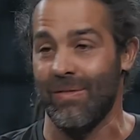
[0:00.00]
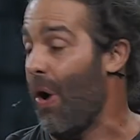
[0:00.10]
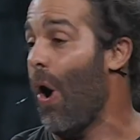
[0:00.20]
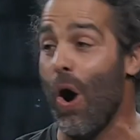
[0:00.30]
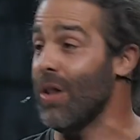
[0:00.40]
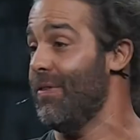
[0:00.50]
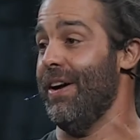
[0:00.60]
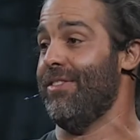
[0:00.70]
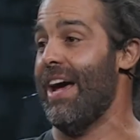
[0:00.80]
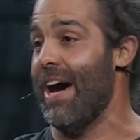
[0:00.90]
All of
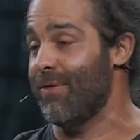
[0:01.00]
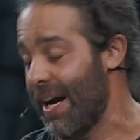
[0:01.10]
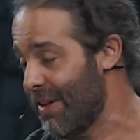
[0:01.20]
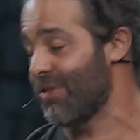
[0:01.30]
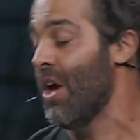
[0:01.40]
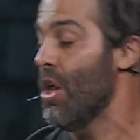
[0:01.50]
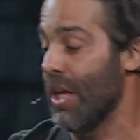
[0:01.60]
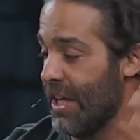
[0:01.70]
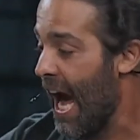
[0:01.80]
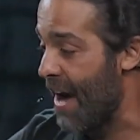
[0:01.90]
us have, right? There's
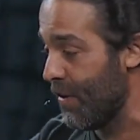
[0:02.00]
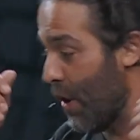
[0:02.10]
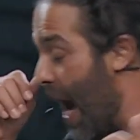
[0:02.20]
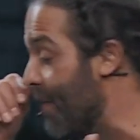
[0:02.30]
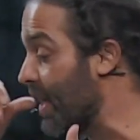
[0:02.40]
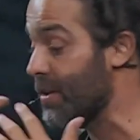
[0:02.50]
like you have you're having a